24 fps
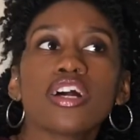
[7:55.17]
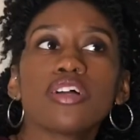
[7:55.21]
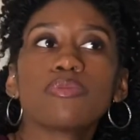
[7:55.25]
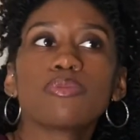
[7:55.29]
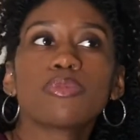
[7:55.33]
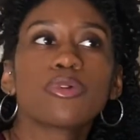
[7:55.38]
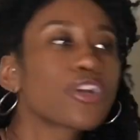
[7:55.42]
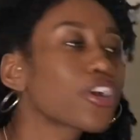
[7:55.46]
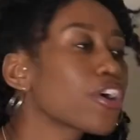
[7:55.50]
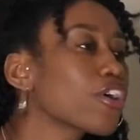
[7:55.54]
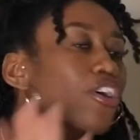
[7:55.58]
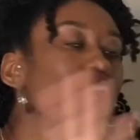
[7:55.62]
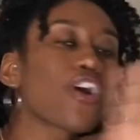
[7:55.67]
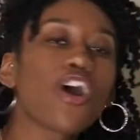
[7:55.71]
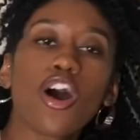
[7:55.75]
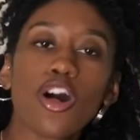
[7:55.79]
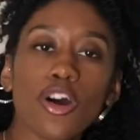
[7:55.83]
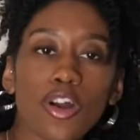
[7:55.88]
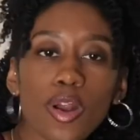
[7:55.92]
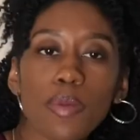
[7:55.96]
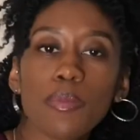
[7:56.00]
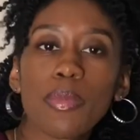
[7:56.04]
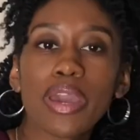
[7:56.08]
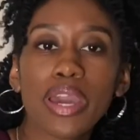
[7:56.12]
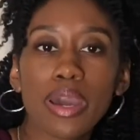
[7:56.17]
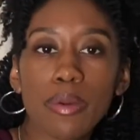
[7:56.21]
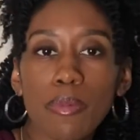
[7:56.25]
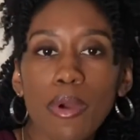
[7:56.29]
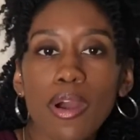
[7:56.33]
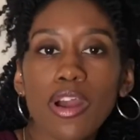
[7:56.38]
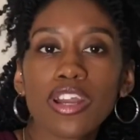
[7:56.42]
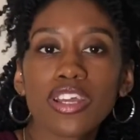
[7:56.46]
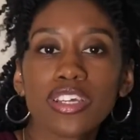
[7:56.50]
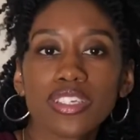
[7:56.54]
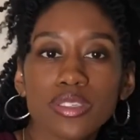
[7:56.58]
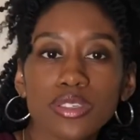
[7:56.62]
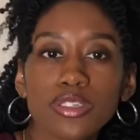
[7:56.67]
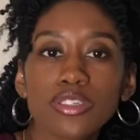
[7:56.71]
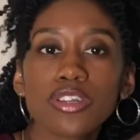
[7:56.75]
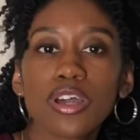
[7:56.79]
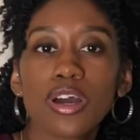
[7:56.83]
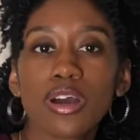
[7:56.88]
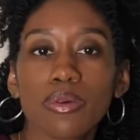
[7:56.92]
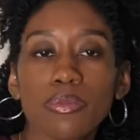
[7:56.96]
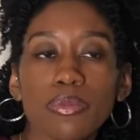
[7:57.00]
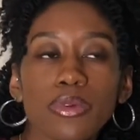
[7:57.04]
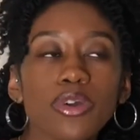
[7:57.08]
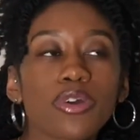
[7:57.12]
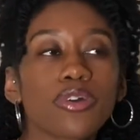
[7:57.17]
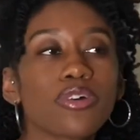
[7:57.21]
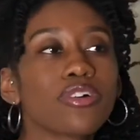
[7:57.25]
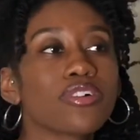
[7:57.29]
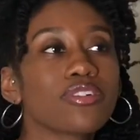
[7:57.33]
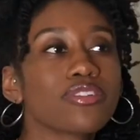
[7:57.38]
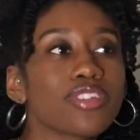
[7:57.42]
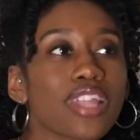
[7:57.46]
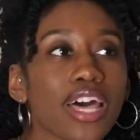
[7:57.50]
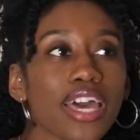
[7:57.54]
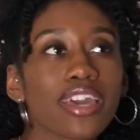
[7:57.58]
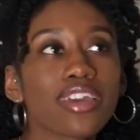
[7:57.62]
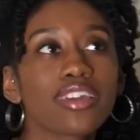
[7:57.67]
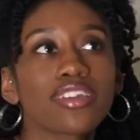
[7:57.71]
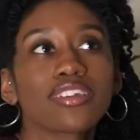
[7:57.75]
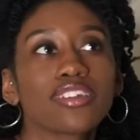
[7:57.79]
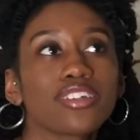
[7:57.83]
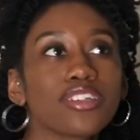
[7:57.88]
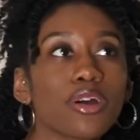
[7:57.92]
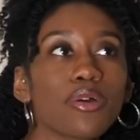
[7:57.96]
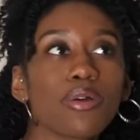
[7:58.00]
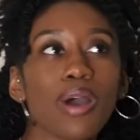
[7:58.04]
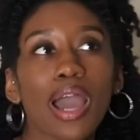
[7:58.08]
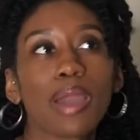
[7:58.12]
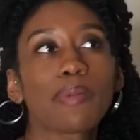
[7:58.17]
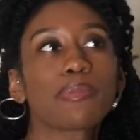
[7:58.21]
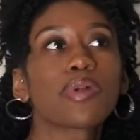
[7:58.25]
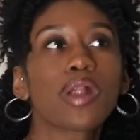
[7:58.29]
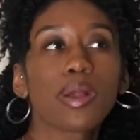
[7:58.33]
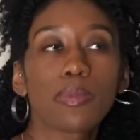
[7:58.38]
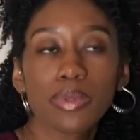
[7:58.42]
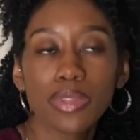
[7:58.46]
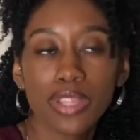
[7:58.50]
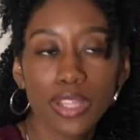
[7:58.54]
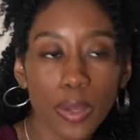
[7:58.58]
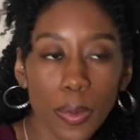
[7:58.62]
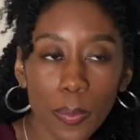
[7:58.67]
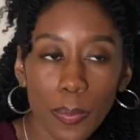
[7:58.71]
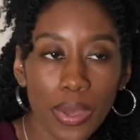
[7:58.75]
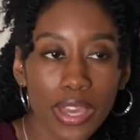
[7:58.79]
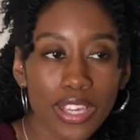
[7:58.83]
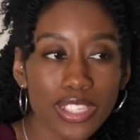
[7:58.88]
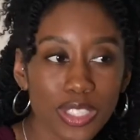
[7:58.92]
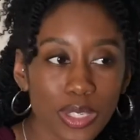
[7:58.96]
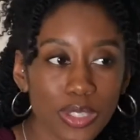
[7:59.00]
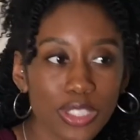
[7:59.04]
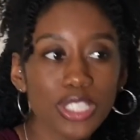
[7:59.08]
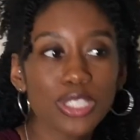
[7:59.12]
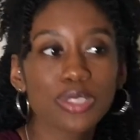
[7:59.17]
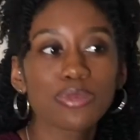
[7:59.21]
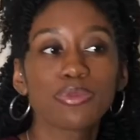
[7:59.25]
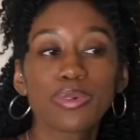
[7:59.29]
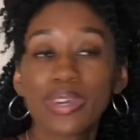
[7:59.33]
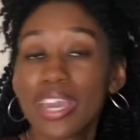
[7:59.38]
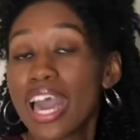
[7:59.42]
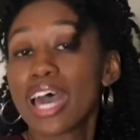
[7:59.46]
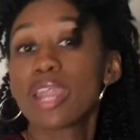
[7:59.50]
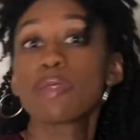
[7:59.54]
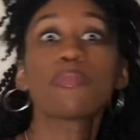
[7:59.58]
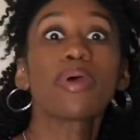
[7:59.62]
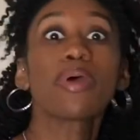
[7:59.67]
we're gonna call her a makeup artist. You know, we're gonna like, you know, hype her up a little bit. So we had a